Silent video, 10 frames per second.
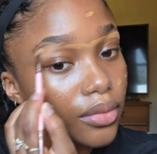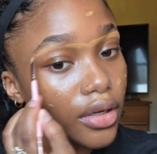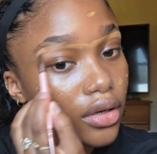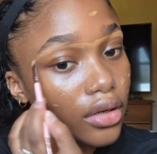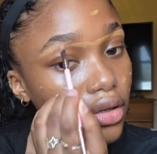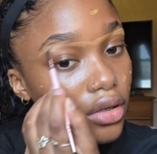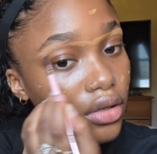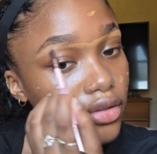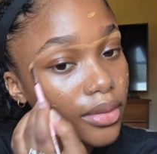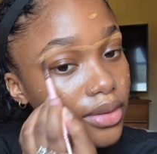But
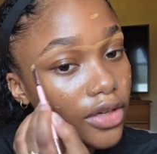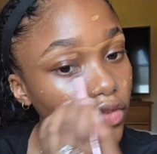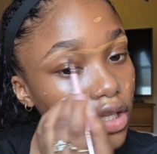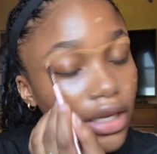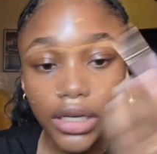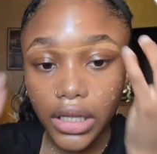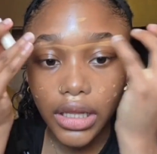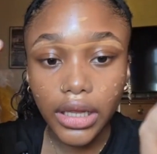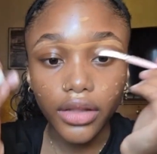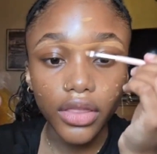sometimes I'll fill it in,
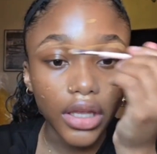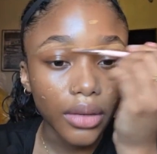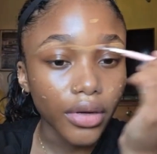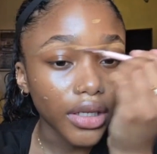like elfing it.